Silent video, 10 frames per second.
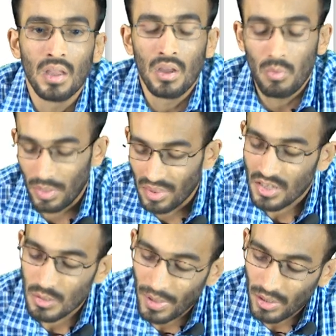with
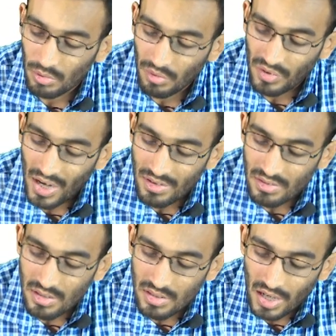respect to the
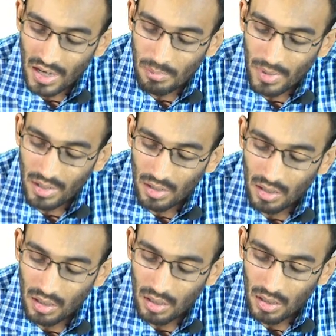financial statement
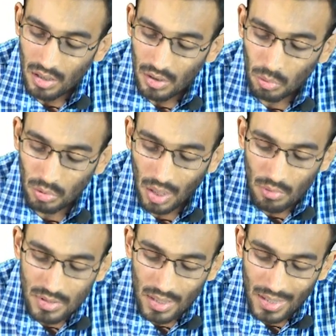
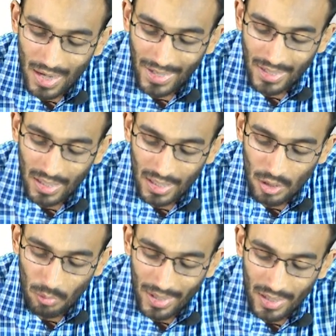
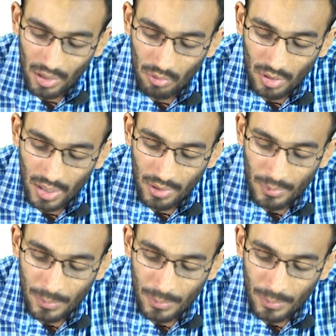2019-20 only,